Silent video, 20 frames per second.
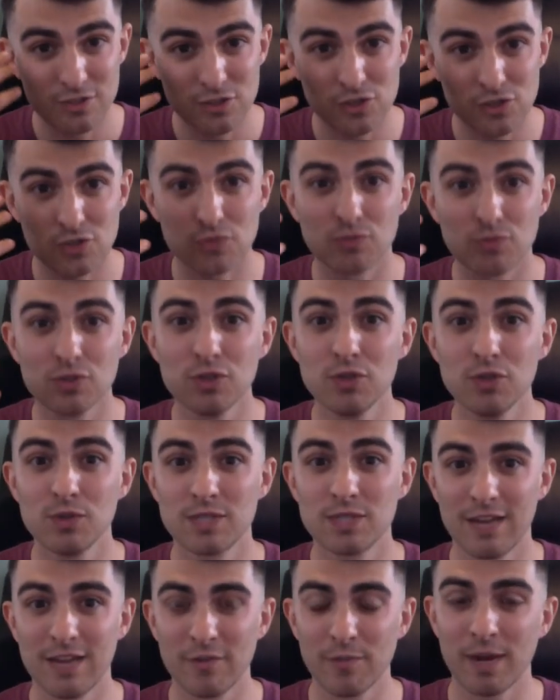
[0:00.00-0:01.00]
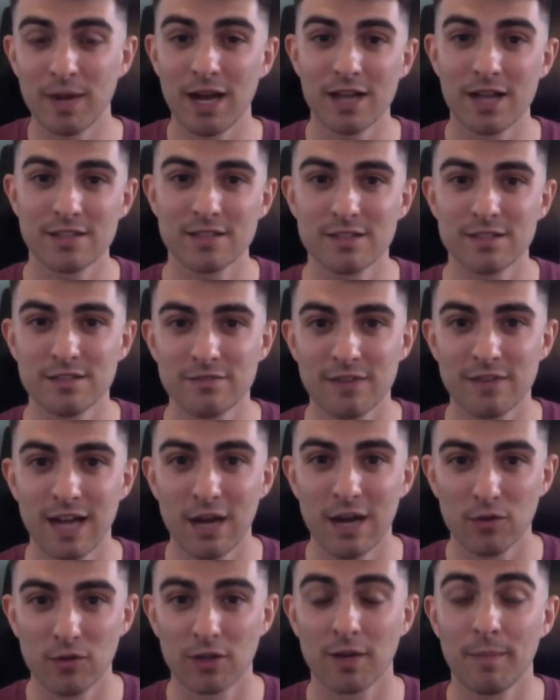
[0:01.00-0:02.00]
grew to have a positive
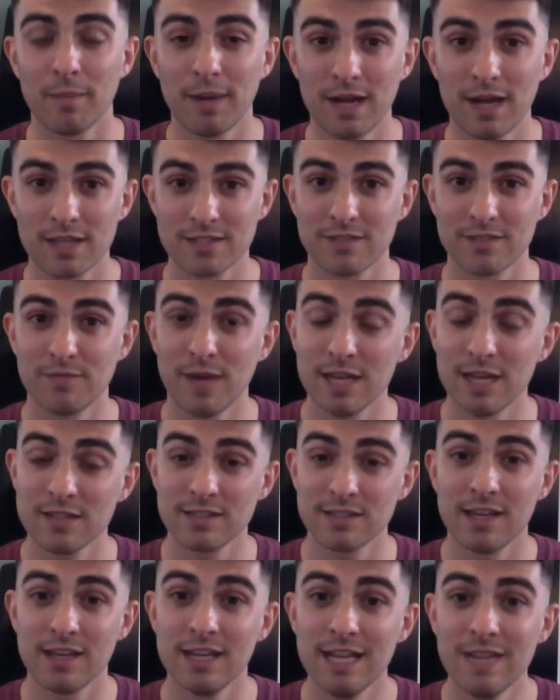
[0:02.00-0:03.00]
outlook, a positive mindset.